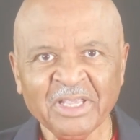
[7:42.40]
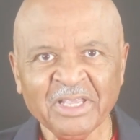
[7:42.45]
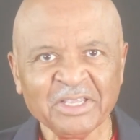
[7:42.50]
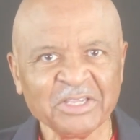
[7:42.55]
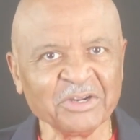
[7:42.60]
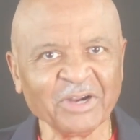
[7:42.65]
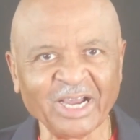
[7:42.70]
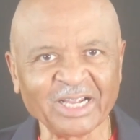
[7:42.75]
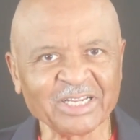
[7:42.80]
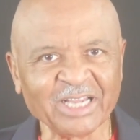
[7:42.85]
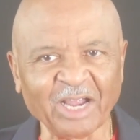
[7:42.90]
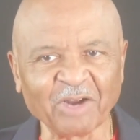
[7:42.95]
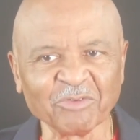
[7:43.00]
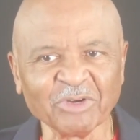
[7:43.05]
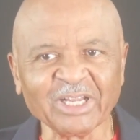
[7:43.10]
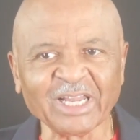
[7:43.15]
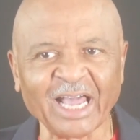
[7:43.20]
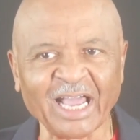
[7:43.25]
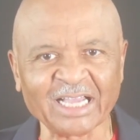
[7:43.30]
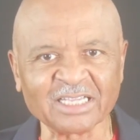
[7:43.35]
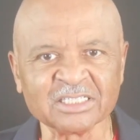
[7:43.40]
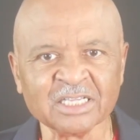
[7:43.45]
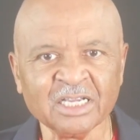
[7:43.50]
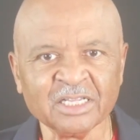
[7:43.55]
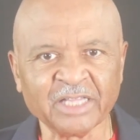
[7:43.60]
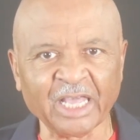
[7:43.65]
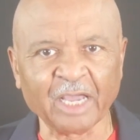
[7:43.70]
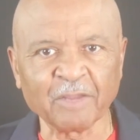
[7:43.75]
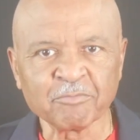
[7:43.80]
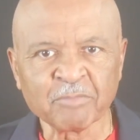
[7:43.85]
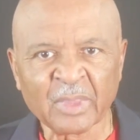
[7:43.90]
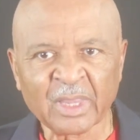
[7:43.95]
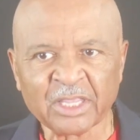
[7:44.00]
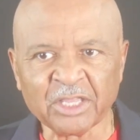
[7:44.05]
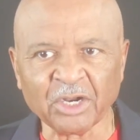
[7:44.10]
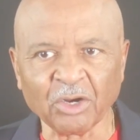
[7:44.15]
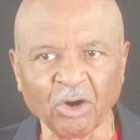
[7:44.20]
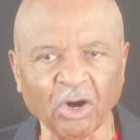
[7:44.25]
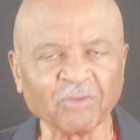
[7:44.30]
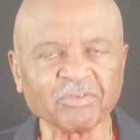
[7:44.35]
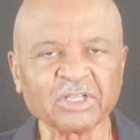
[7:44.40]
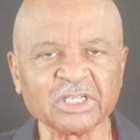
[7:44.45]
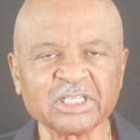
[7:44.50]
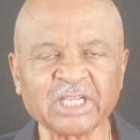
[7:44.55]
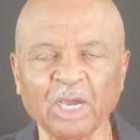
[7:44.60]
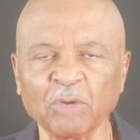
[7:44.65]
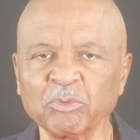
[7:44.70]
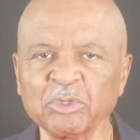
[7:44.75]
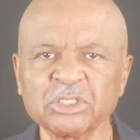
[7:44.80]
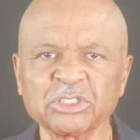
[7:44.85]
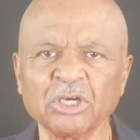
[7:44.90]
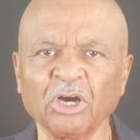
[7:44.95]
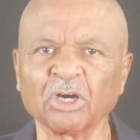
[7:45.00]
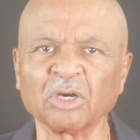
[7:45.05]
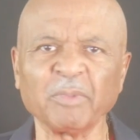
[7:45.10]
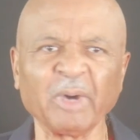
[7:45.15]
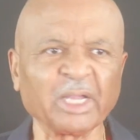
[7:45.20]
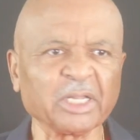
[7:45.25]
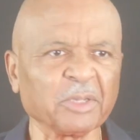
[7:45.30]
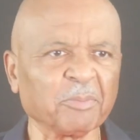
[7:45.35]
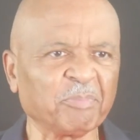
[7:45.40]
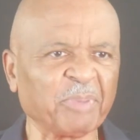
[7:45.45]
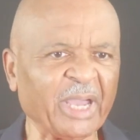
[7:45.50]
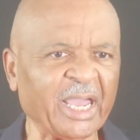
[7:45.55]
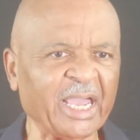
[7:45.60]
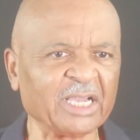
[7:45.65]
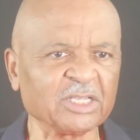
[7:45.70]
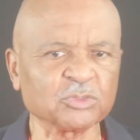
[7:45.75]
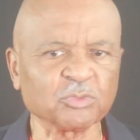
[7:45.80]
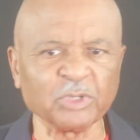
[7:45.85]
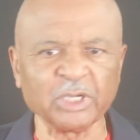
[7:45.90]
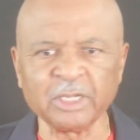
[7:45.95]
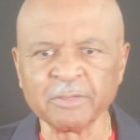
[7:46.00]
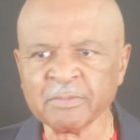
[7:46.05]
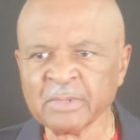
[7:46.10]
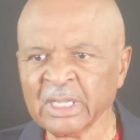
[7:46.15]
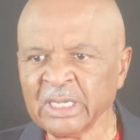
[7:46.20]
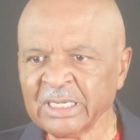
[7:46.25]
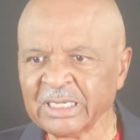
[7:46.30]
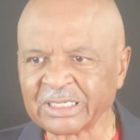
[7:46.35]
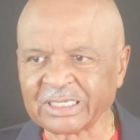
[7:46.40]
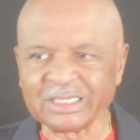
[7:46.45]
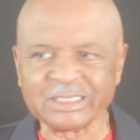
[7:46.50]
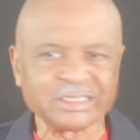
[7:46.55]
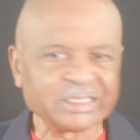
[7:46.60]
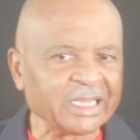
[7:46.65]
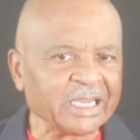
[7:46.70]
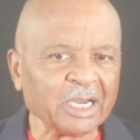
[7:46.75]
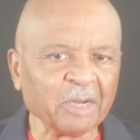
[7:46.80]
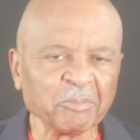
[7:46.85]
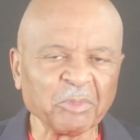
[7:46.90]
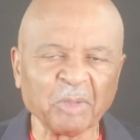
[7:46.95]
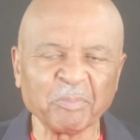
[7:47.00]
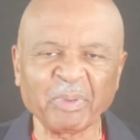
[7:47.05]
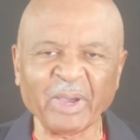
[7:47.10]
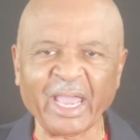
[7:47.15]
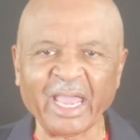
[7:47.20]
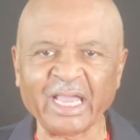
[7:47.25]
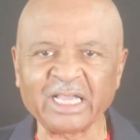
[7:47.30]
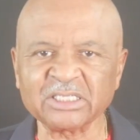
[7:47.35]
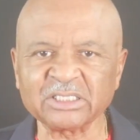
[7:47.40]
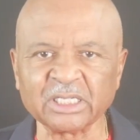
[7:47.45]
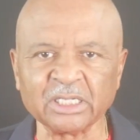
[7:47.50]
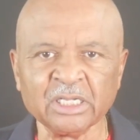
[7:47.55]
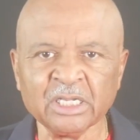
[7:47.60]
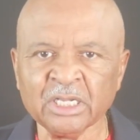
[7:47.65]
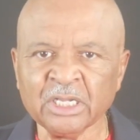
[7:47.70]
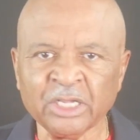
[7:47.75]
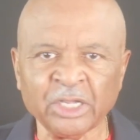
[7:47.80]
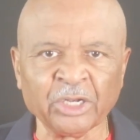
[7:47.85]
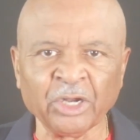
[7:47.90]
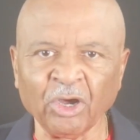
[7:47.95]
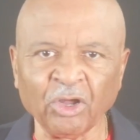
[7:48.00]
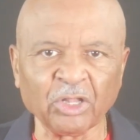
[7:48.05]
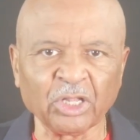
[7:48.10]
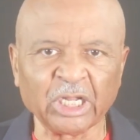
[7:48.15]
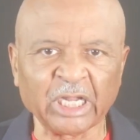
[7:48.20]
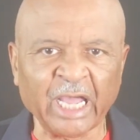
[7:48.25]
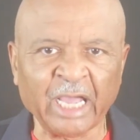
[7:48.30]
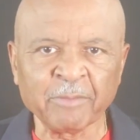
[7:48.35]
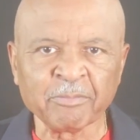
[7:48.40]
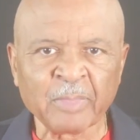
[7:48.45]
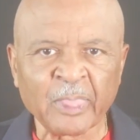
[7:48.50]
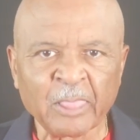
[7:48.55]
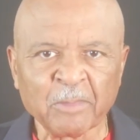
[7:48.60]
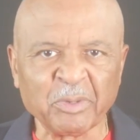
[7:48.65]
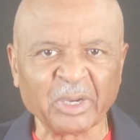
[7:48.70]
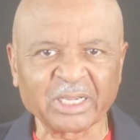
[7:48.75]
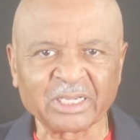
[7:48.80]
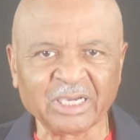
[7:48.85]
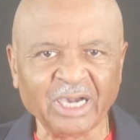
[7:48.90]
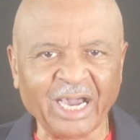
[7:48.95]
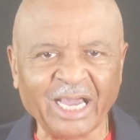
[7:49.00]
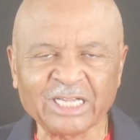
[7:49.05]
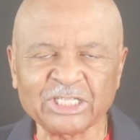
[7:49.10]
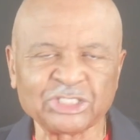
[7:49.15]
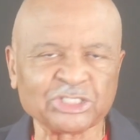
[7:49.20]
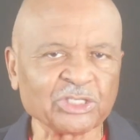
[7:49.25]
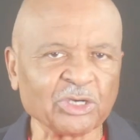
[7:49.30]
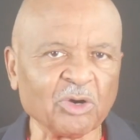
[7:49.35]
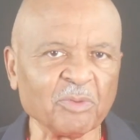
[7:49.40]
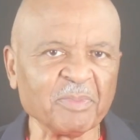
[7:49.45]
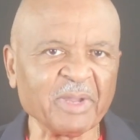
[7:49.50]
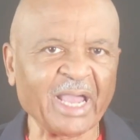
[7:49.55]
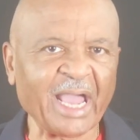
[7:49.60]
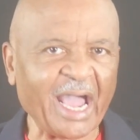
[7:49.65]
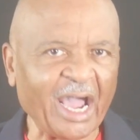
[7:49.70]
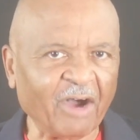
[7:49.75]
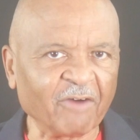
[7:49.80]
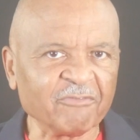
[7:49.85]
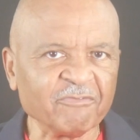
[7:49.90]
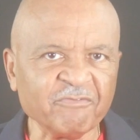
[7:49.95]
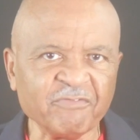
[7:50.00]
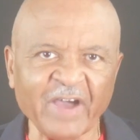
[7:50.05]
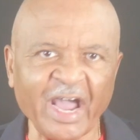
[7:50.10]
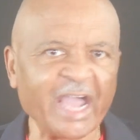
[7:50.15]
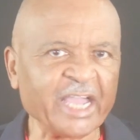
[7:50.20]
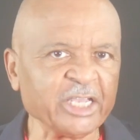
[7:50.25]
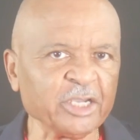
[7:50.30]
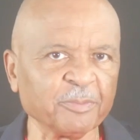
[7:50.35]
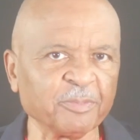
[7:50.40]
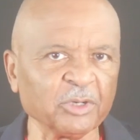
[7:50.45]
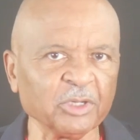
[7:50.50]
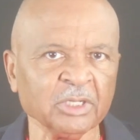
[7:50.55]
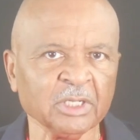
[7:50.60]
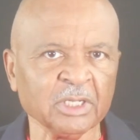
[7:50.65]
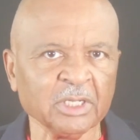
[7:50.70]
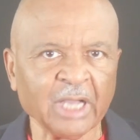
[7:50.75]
You know, I realize that, you know, oftentimes we talk about the past, we condemn the past and all of that, but God showed me how valuable